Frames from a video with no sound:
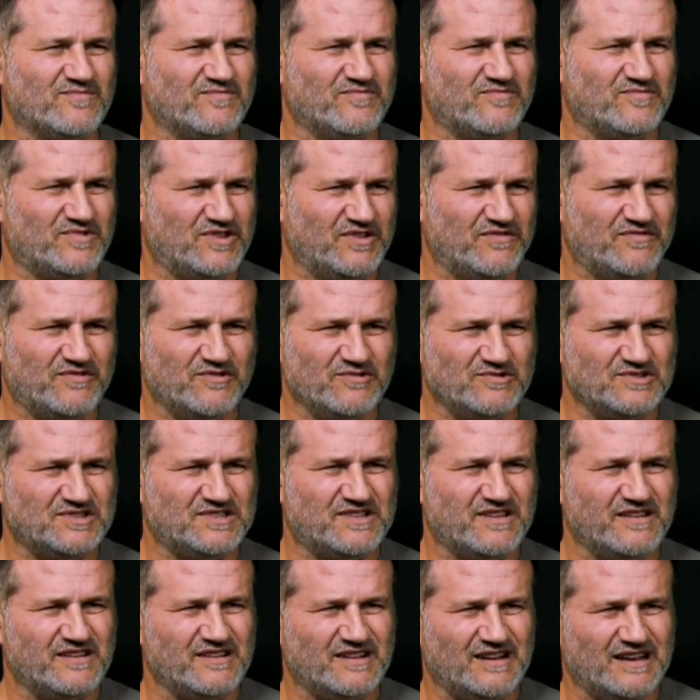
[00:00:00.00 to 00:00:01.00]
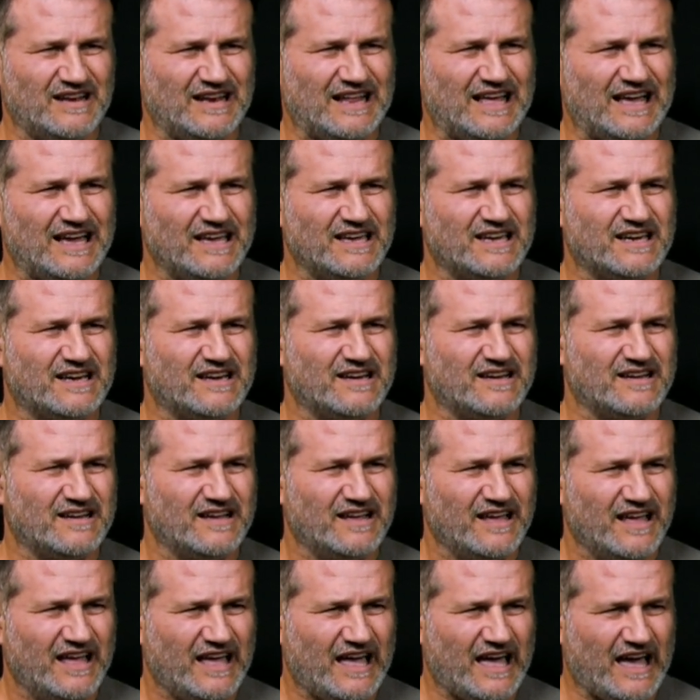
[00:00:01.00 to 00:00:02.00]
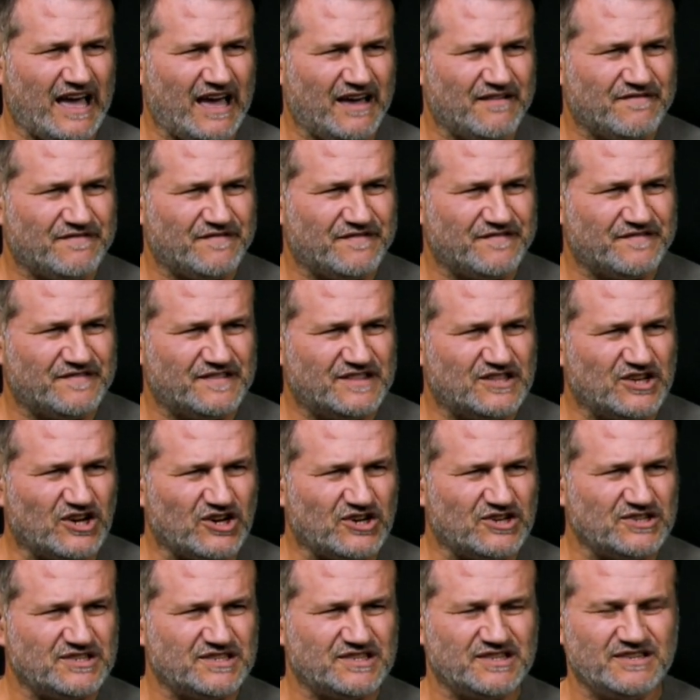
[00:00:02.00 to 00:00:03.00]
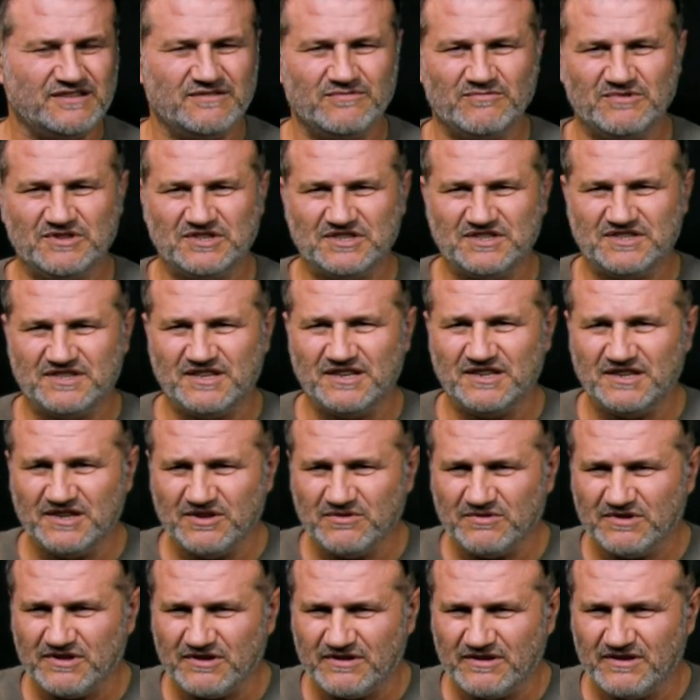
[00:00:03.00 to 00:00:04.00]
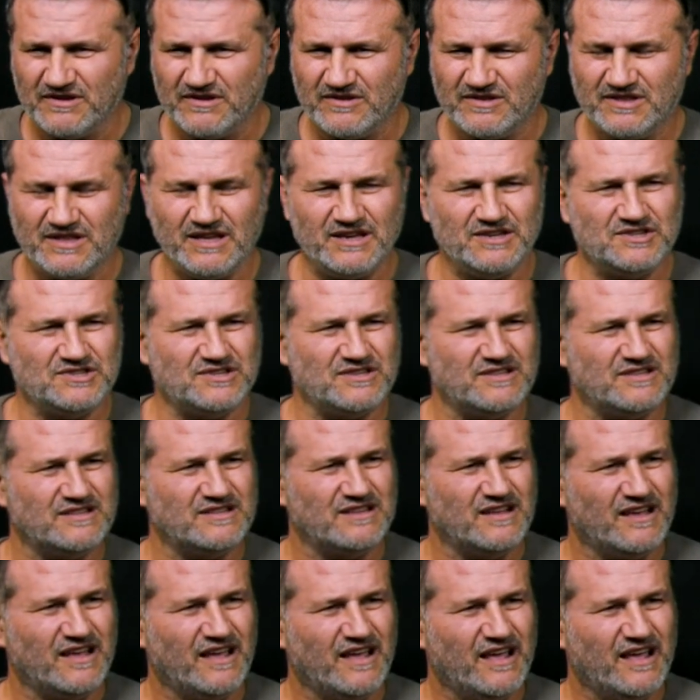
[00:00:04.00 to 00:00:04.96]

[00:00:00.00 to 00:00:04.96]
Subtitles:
diffused like f dot, which is the Newton notation,